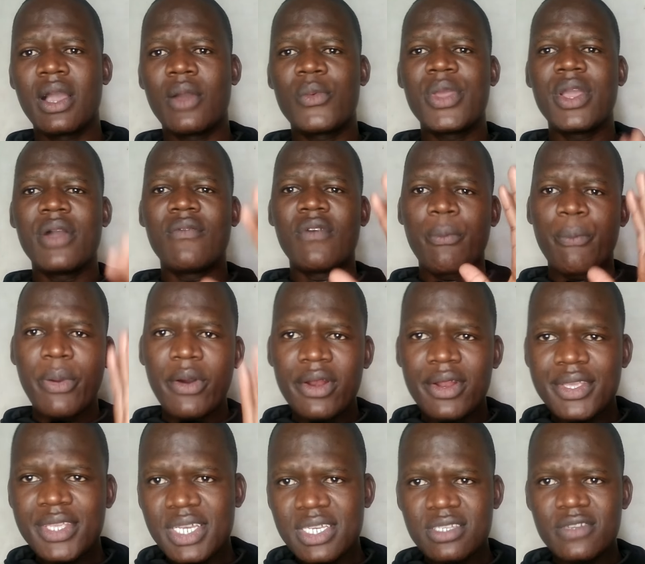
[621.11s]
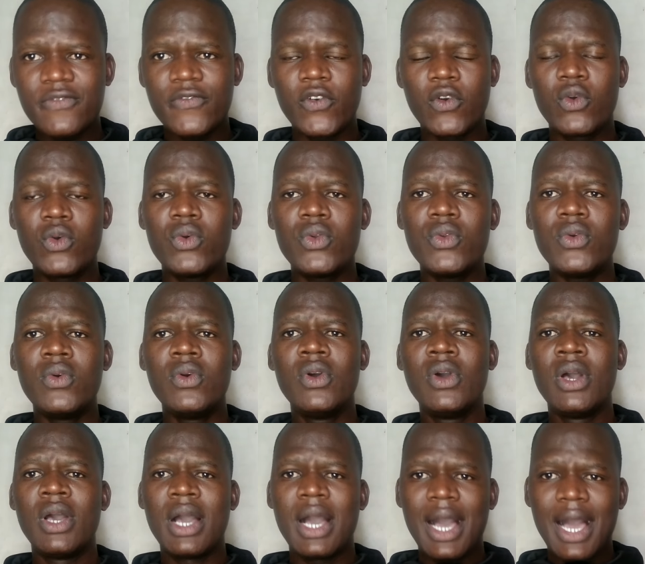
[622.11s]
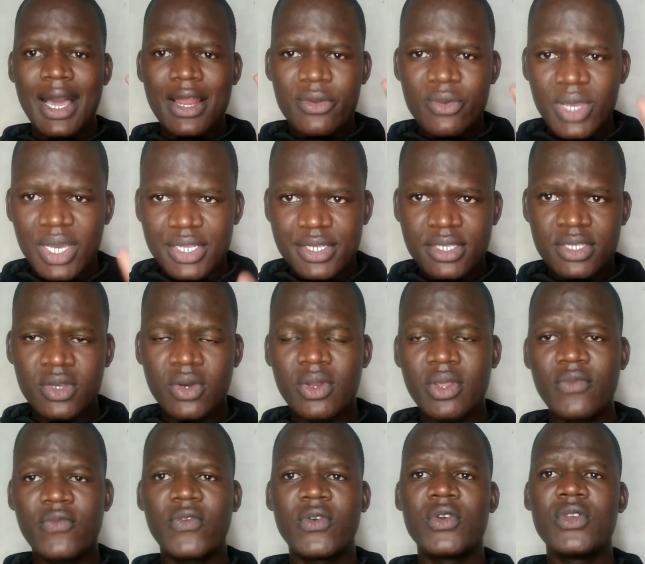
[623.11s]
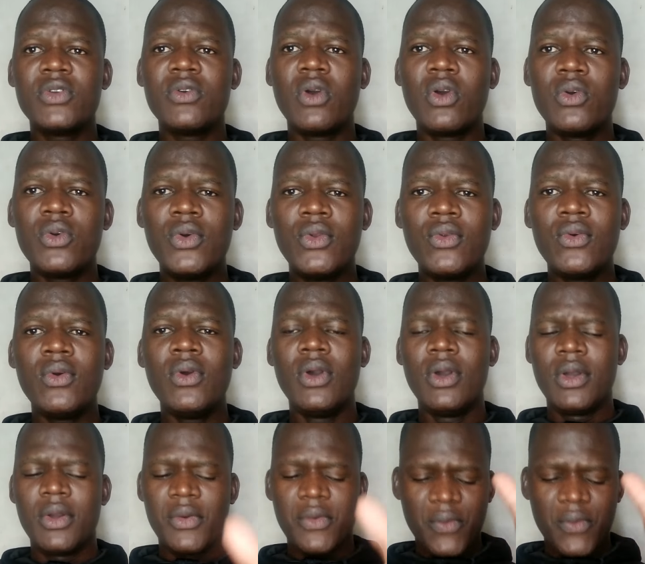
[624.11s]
We have apologized for Uhuru and we are sorry for you Uhuru.